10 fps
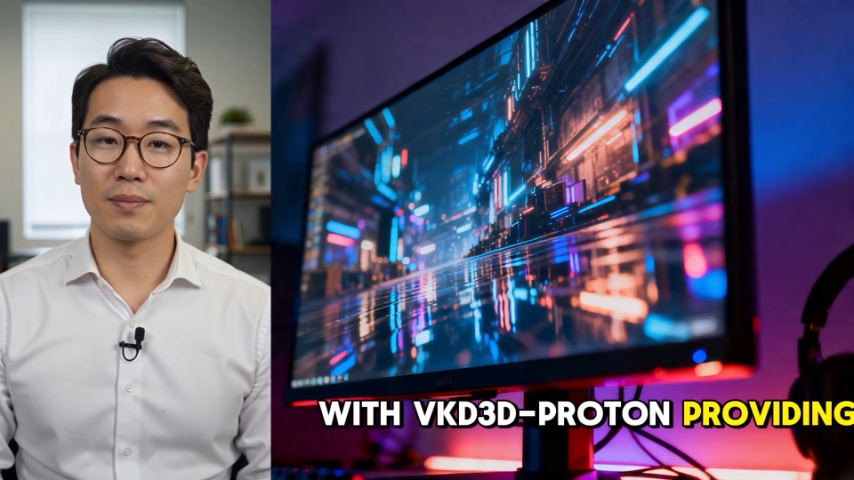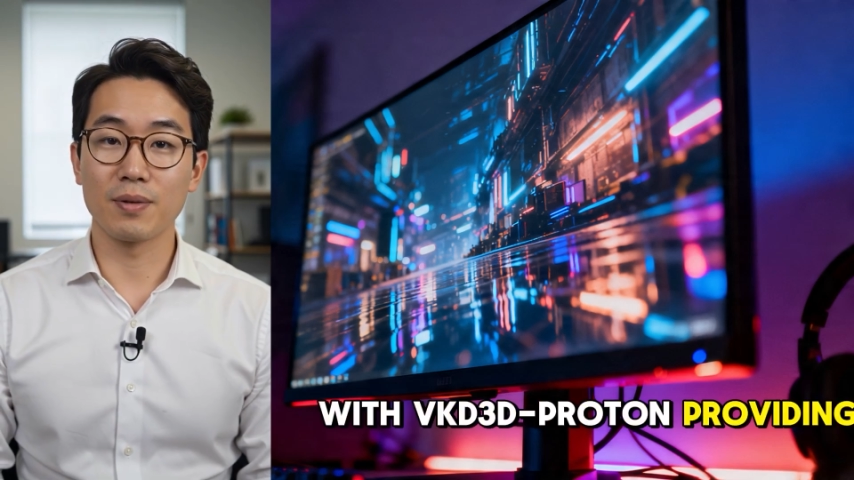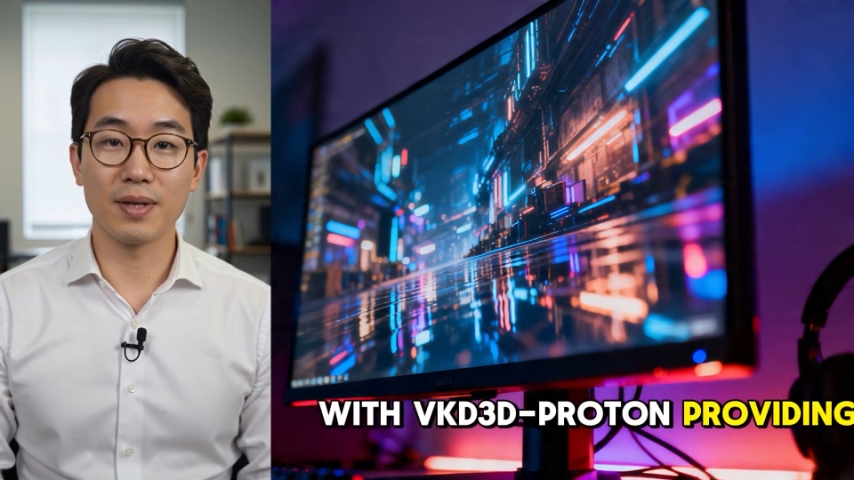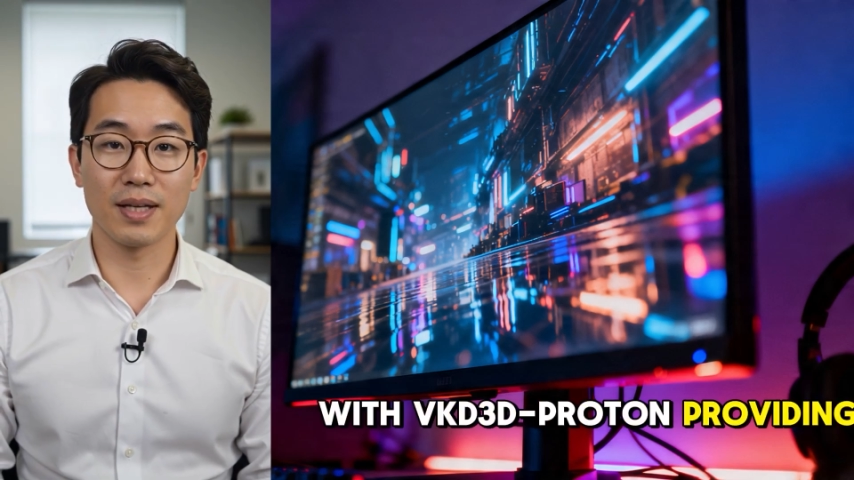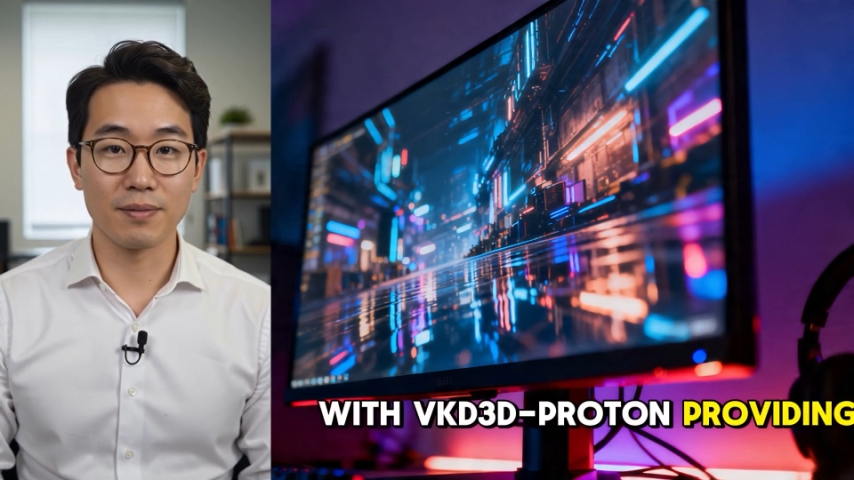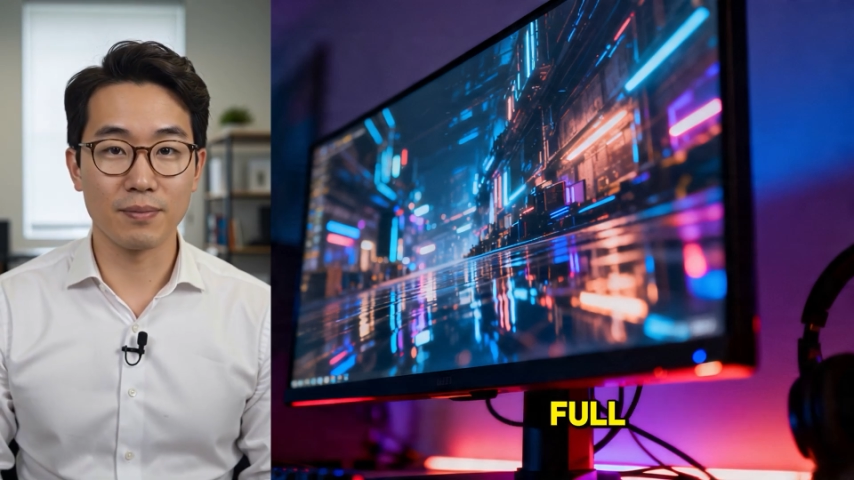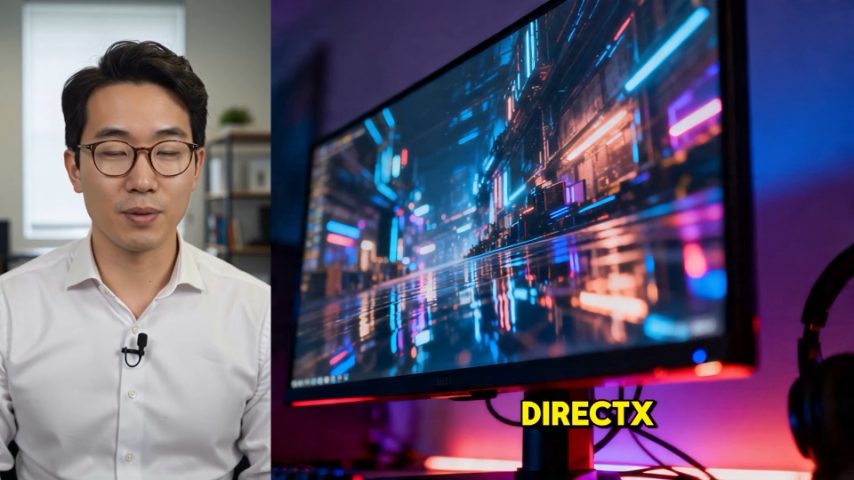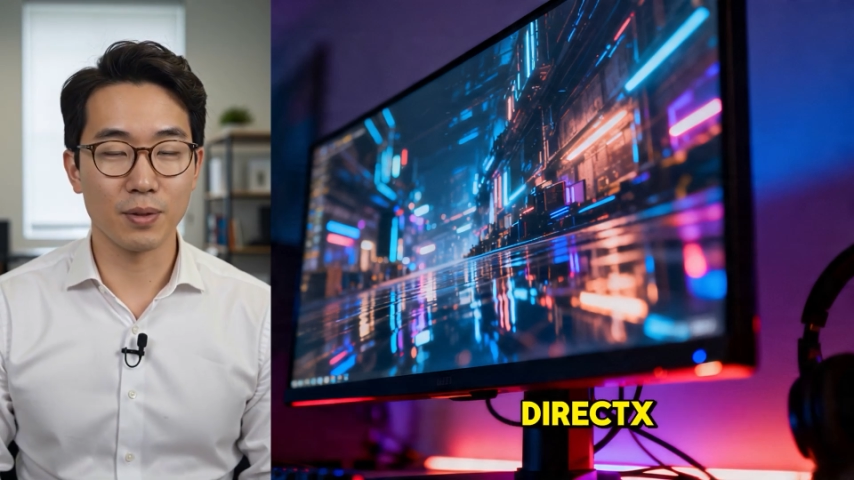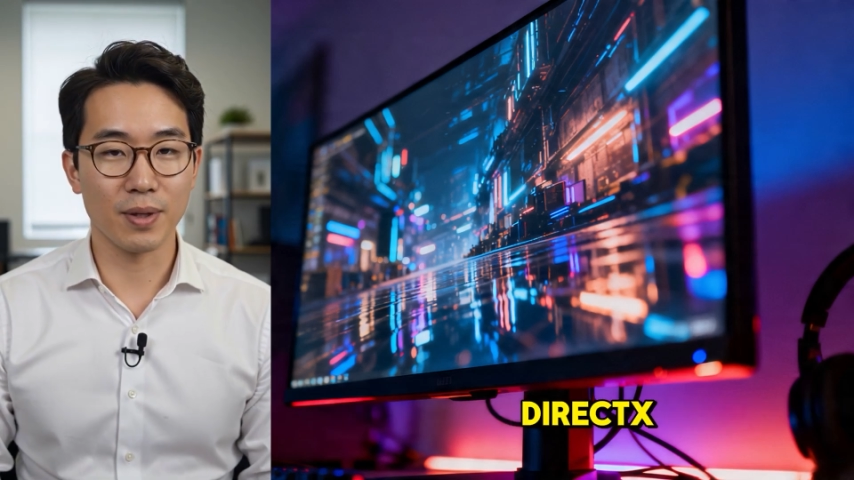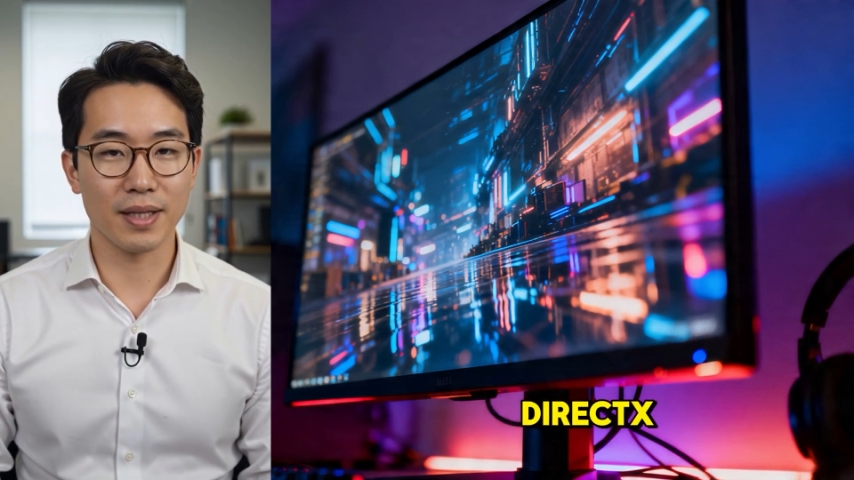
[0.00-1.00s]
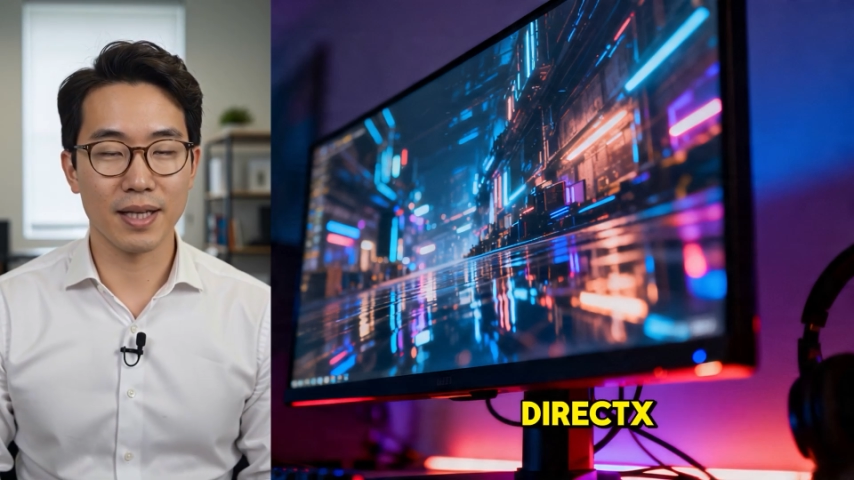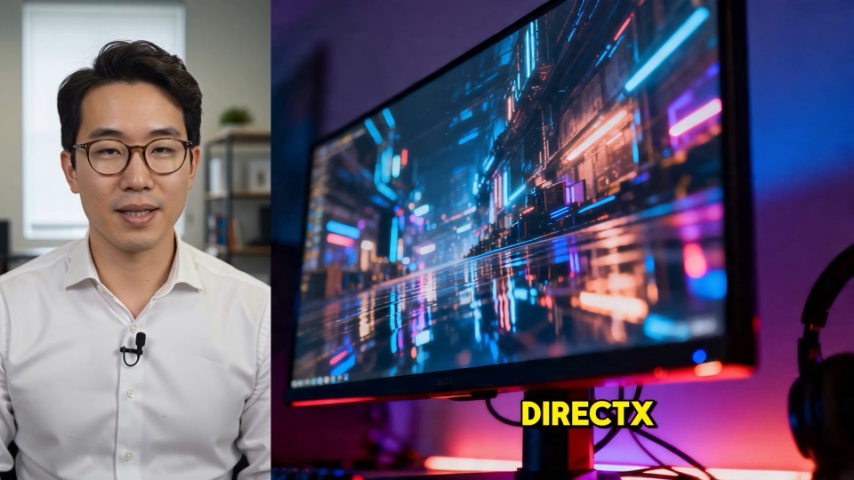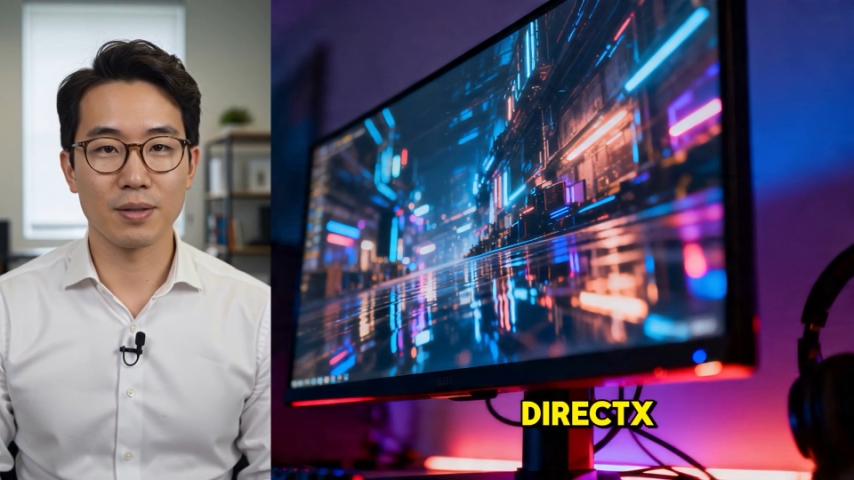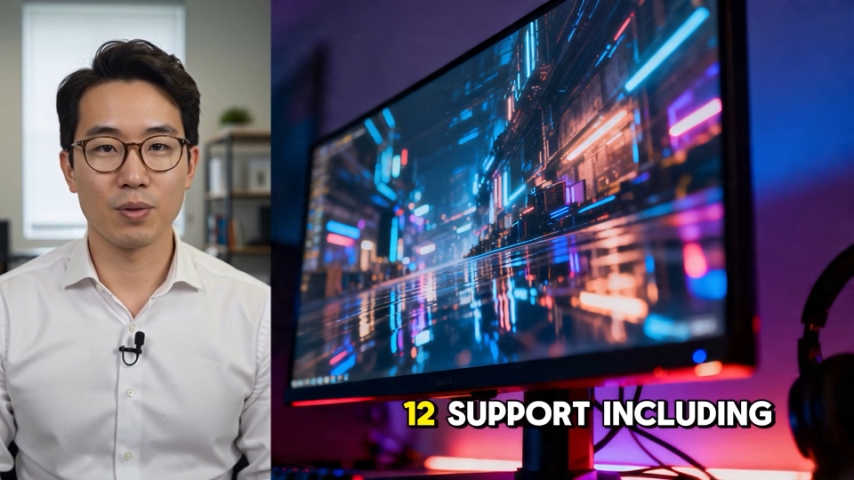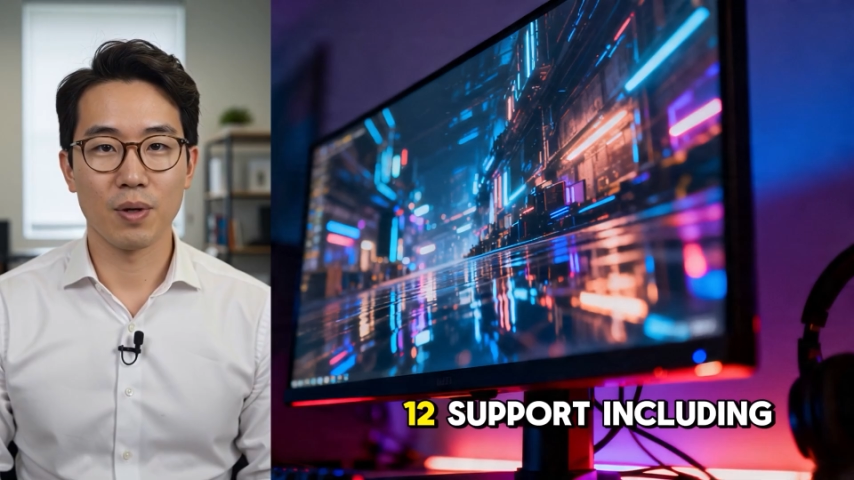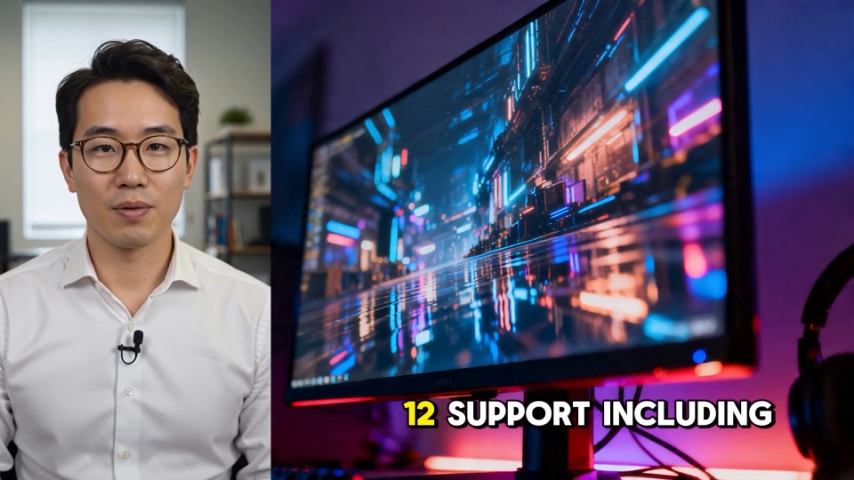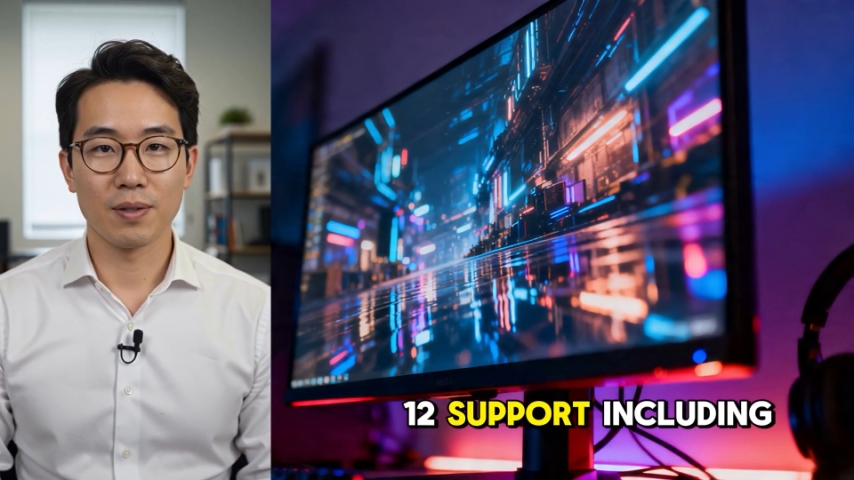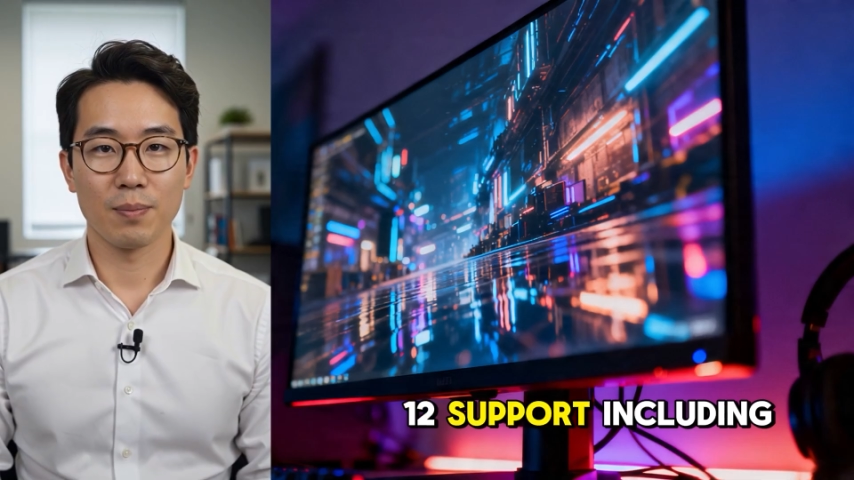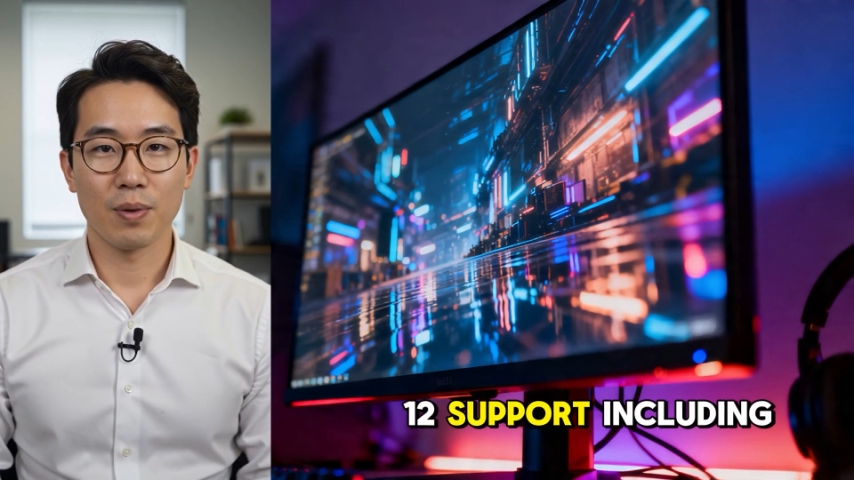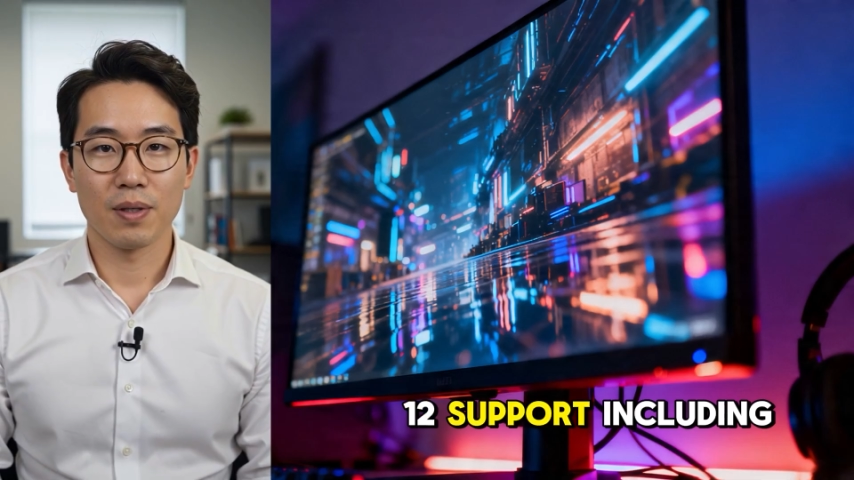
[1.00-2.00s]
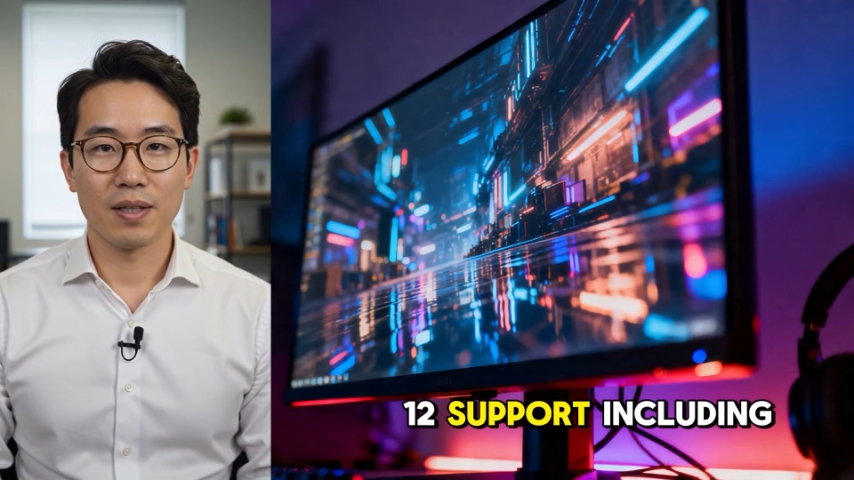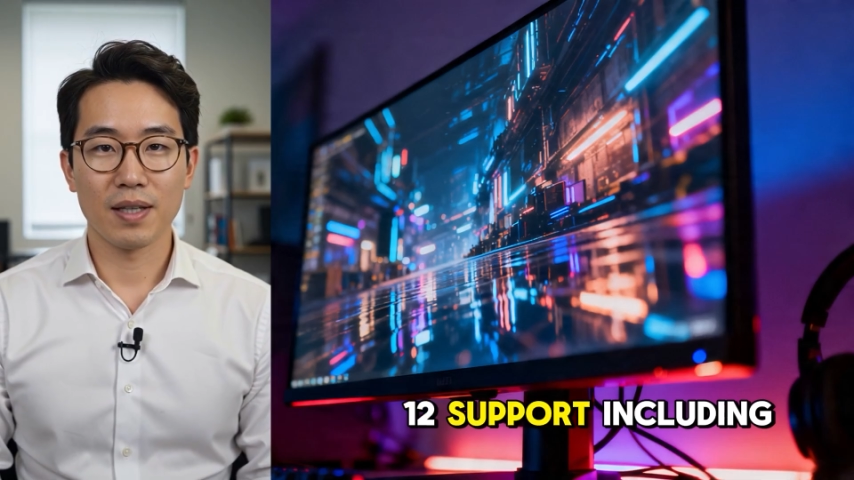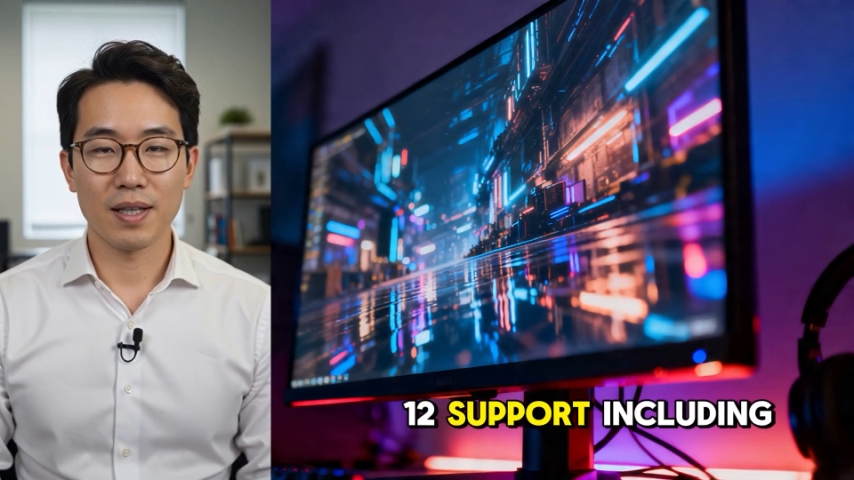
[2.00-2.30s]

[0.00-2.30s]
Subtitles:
providing full DirectX 12 support,